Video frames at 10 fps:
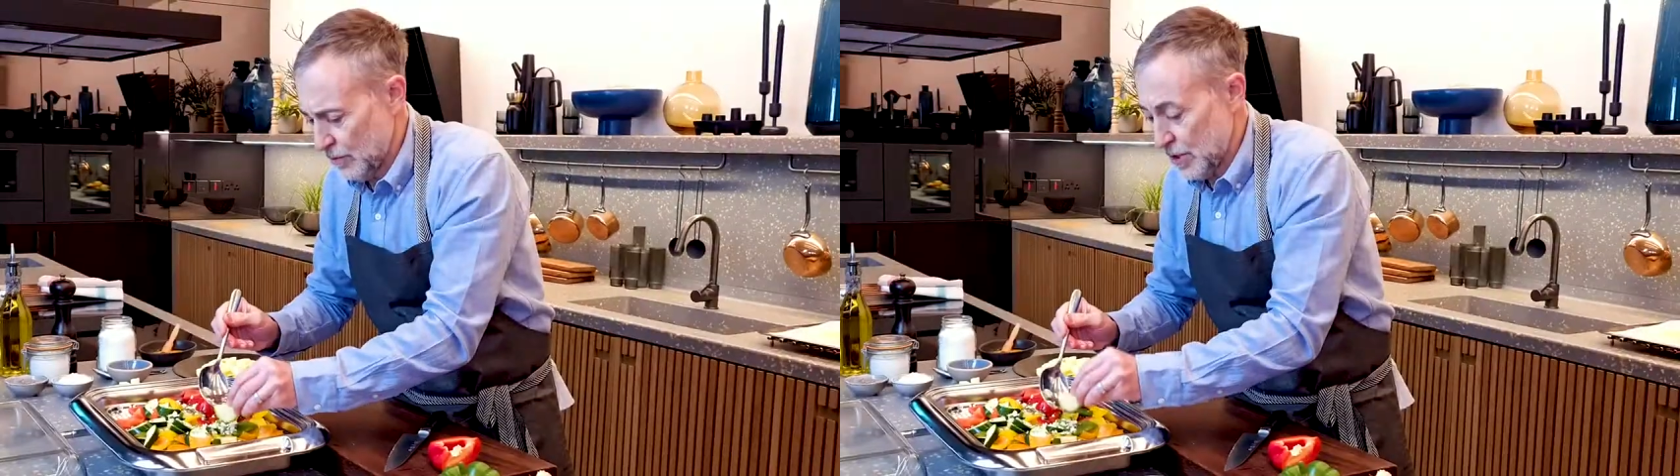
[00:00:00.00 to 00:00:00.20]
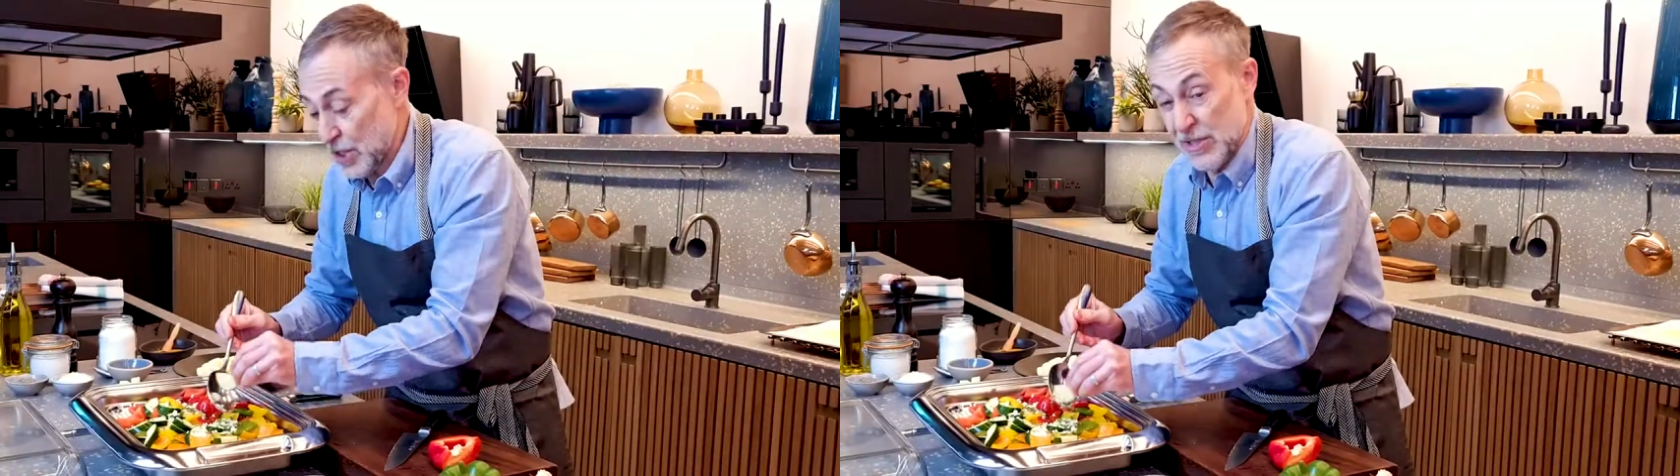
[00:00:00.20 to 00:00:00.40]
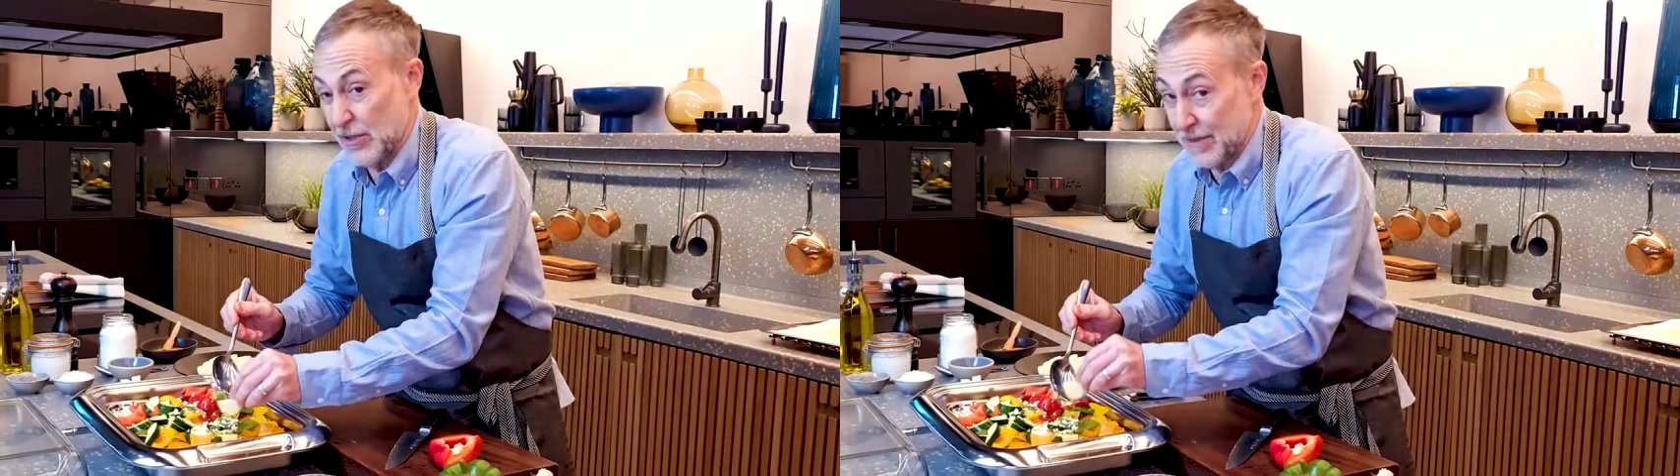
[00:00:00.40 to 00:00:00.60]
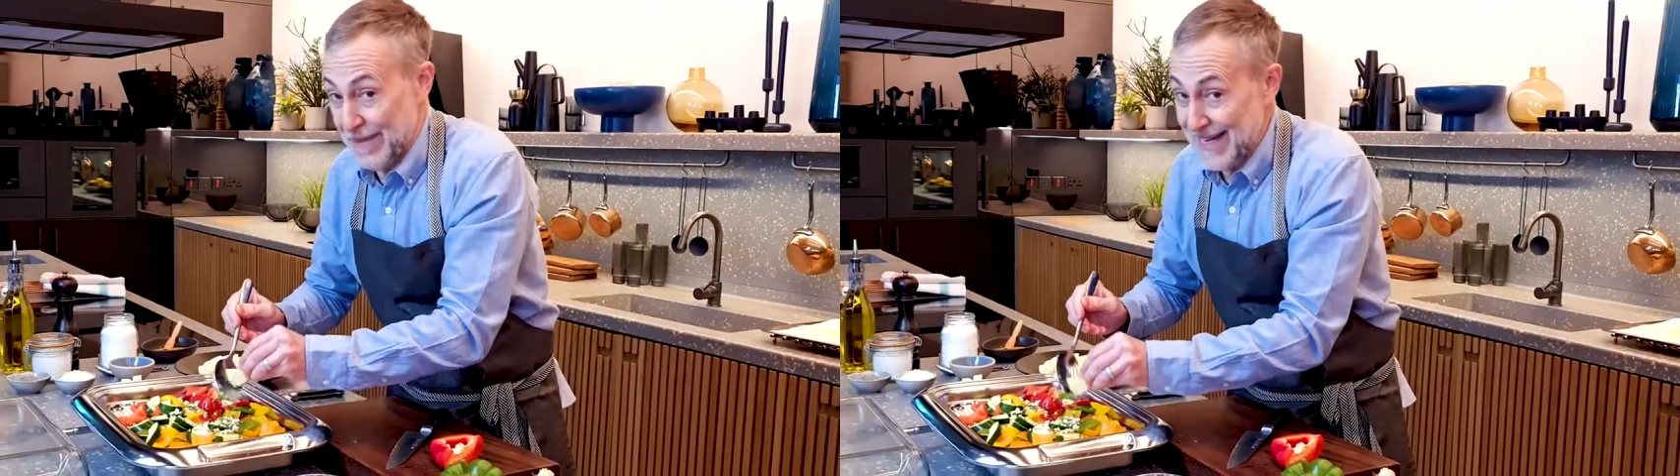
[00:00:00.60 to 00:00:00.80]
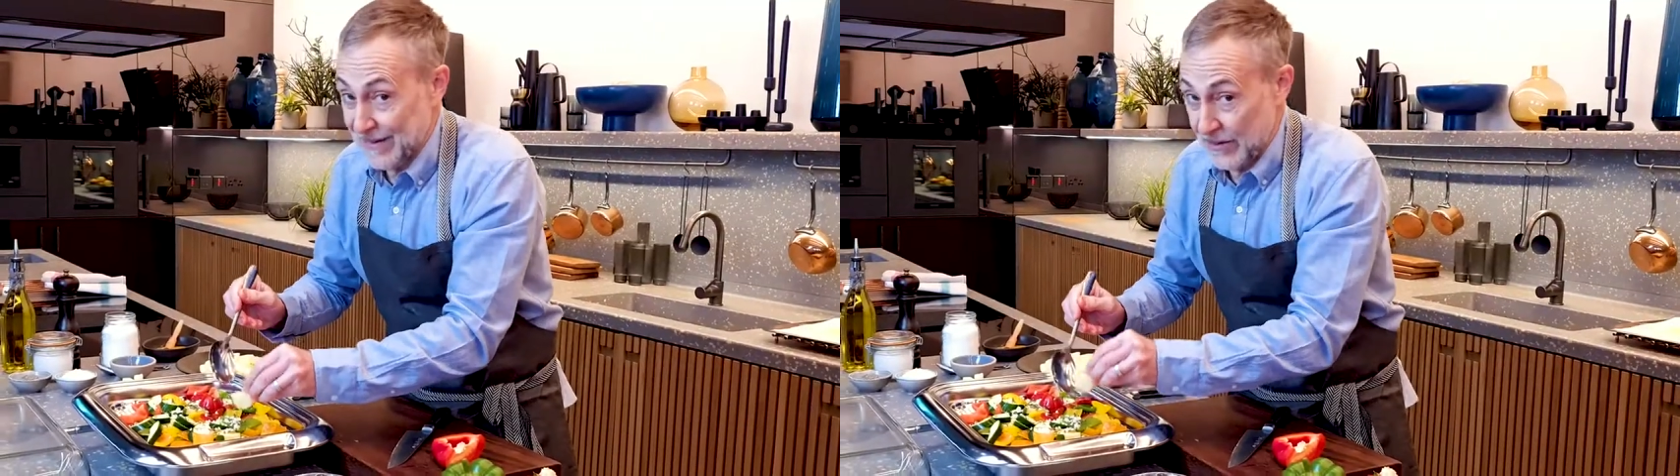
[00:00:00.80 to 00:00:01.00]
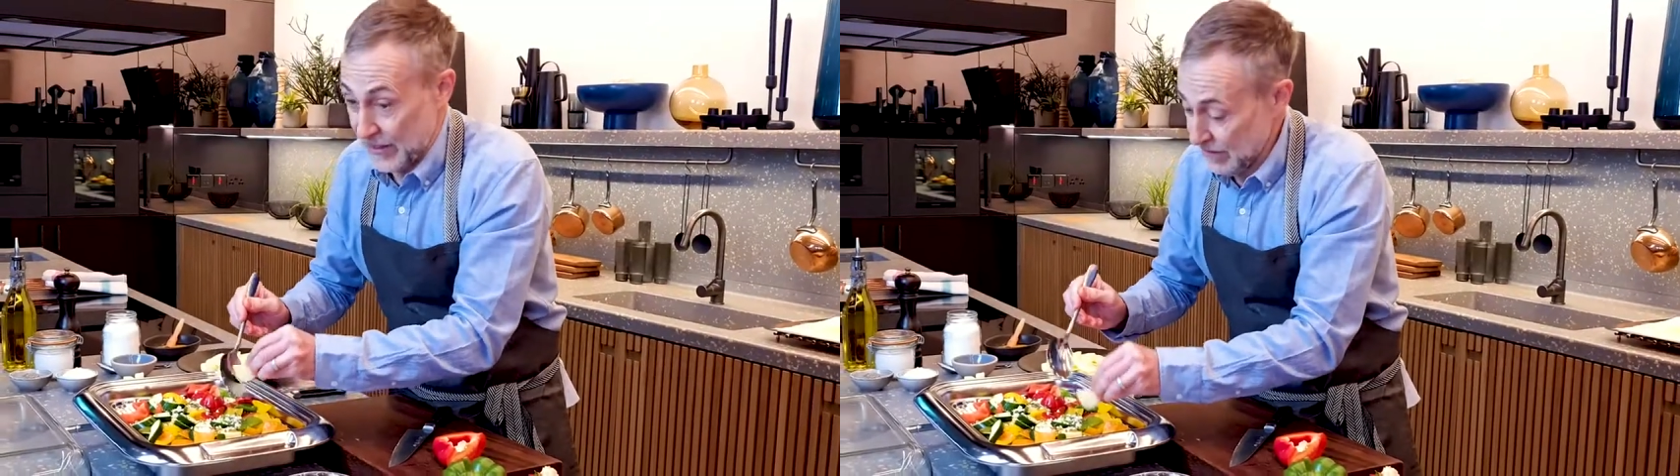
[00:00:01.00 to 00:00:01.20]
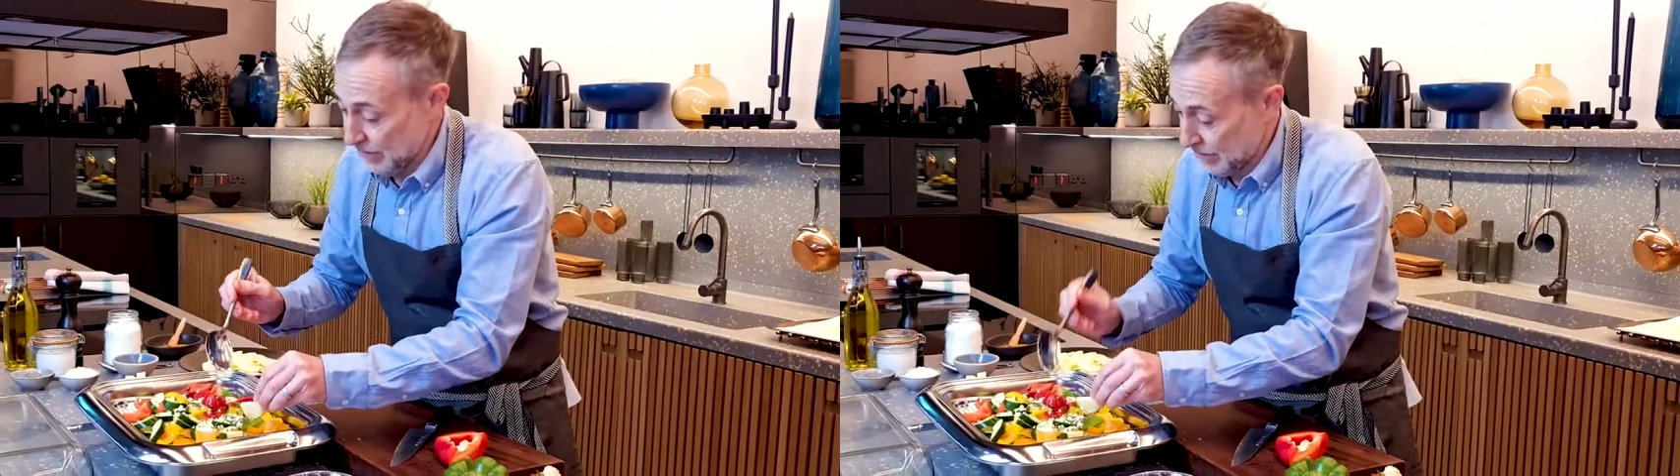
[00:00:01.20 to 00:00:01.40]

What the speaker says: which is not a bad thing,